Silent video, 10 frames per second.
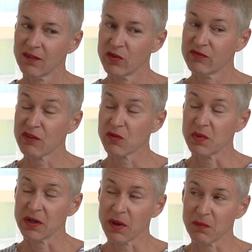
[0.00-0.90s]
We've never
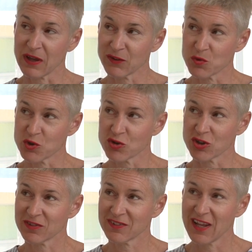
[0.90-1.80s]
been about mass
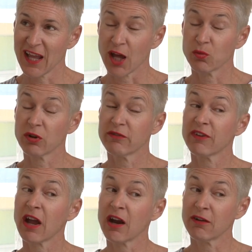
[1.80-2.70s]
production, and we're
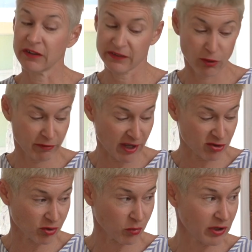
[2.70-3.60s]
very slow fashion.